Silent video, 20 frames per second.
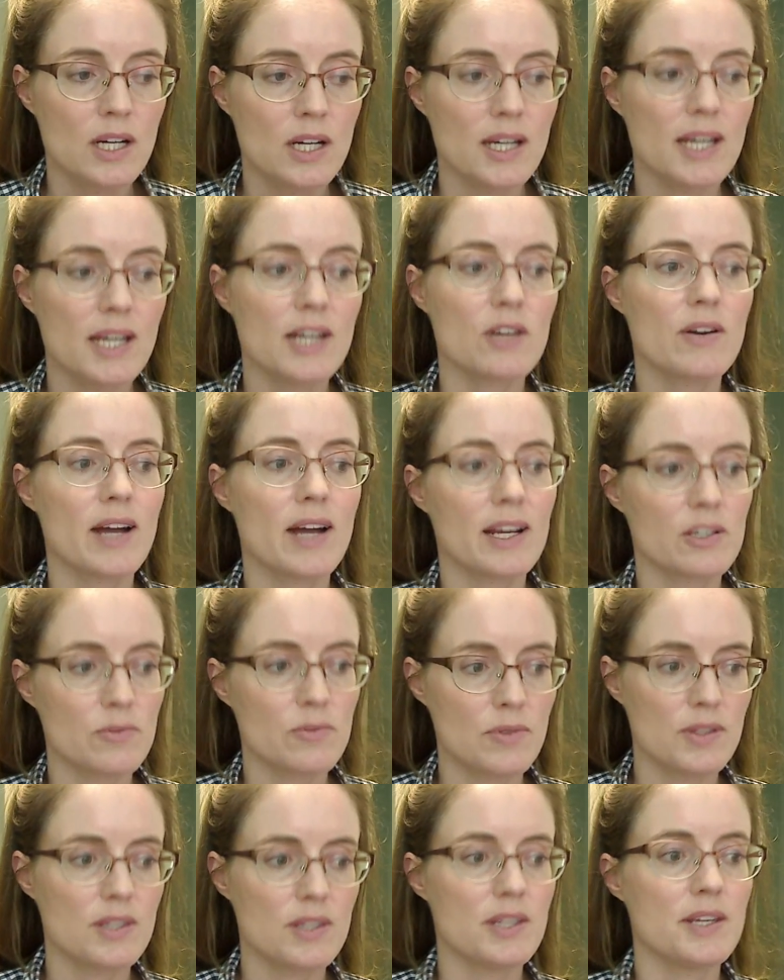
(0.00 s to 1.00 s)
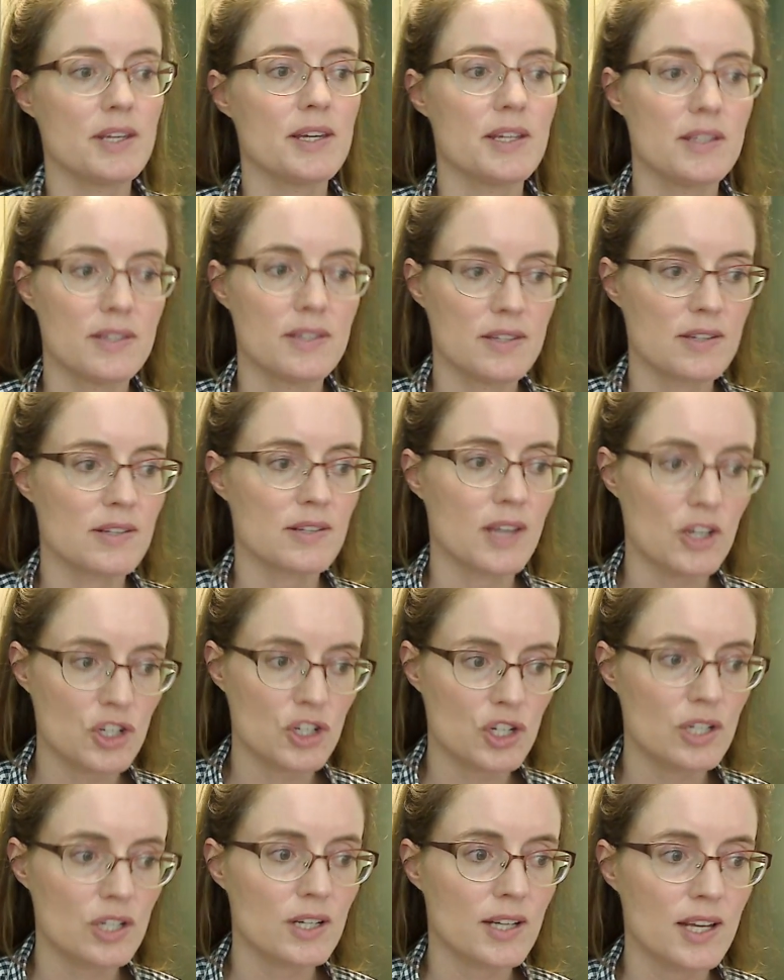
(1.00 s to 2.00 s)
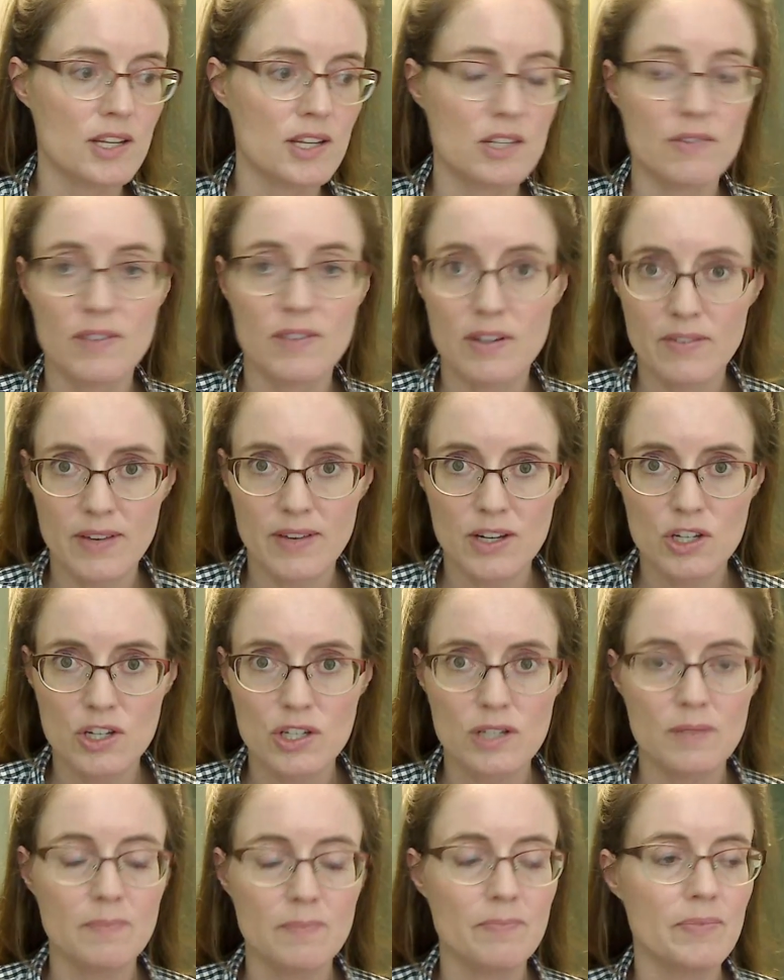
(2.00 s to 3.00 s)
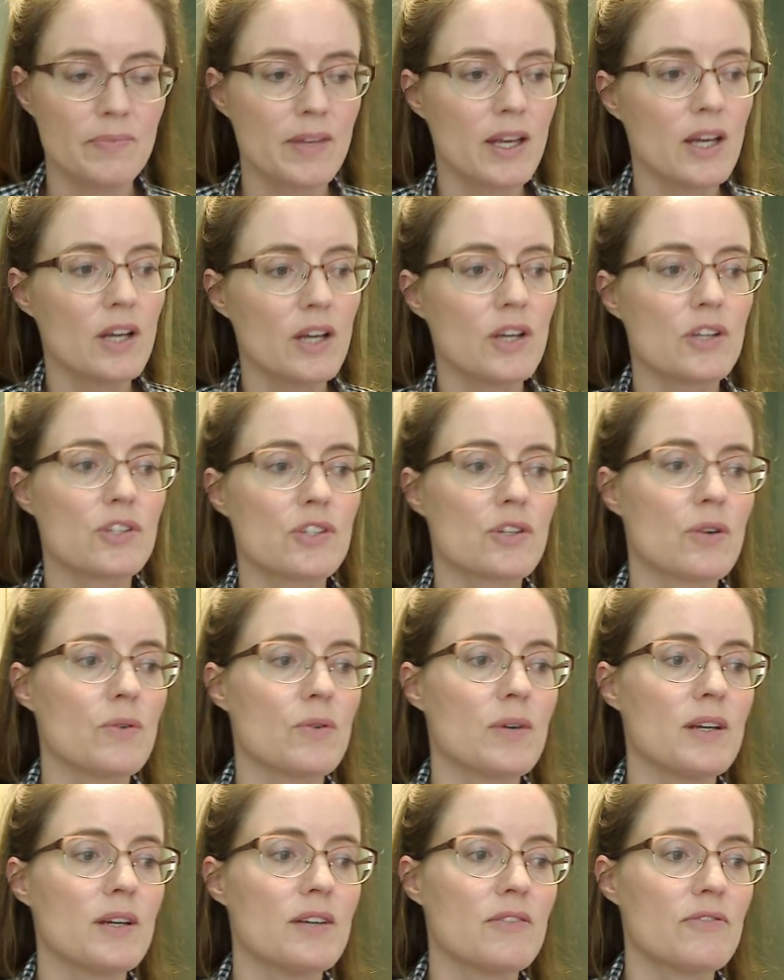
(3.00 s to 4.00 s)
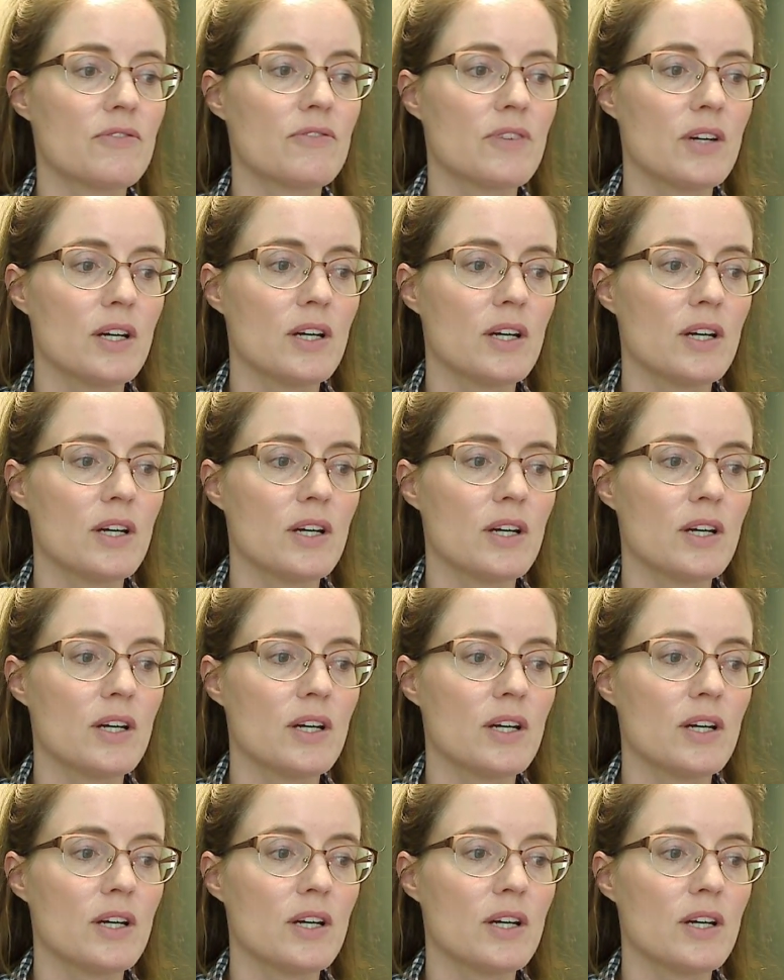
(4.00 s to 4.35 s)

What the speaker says: interact with the discussion, a case of innovation. So if